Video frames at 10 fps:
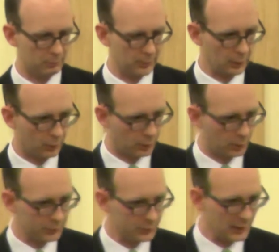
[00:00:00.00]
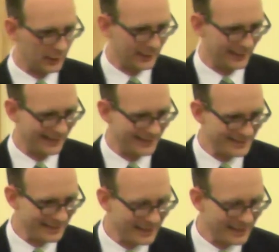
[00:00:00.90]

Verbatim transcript: because he is,